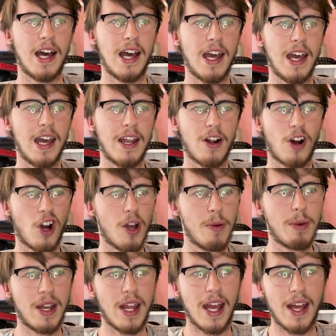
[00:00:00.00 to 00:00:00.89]
And
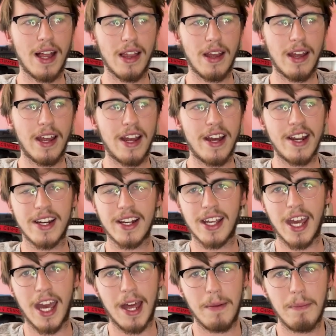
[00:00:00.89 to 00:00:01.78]
Oban Elliott
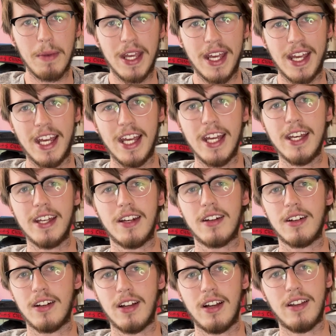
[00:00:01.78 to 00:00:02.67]
can be hit,
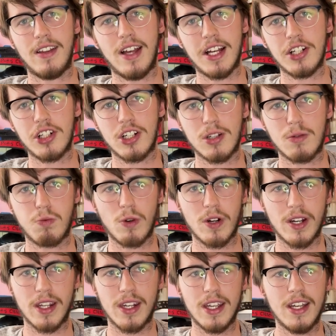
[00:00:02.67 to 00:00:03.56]
and that's just
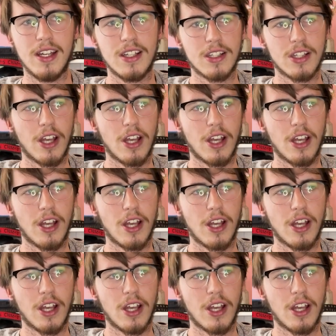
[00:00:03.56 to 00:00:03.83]
what it is.